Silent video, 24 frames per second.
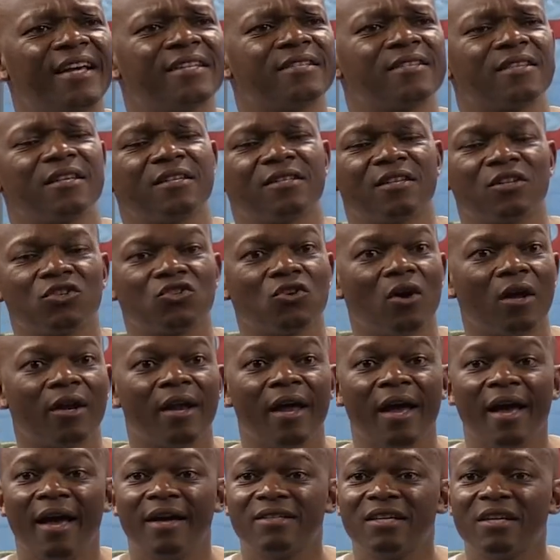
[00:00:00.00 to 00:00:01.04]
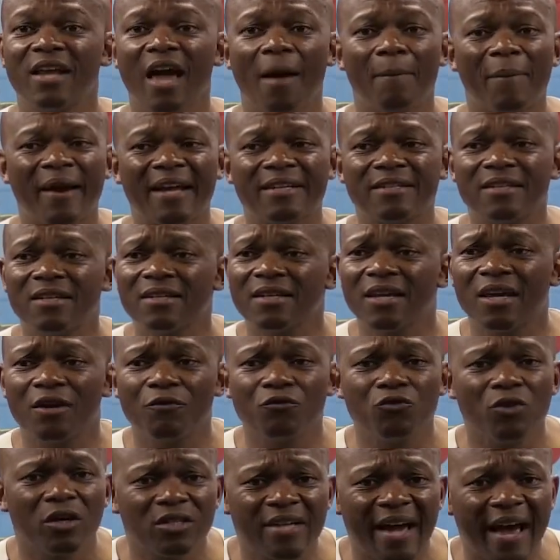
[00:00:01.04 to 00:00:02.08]
us this and so on. I said, yeah, but I didn't give
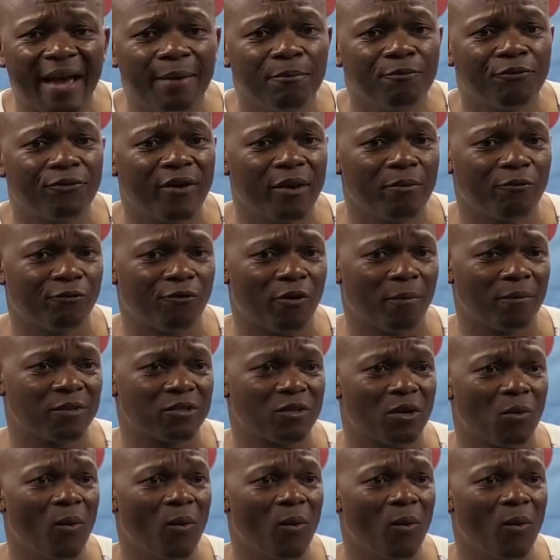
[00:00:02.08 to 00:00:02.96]
you a time frame from it.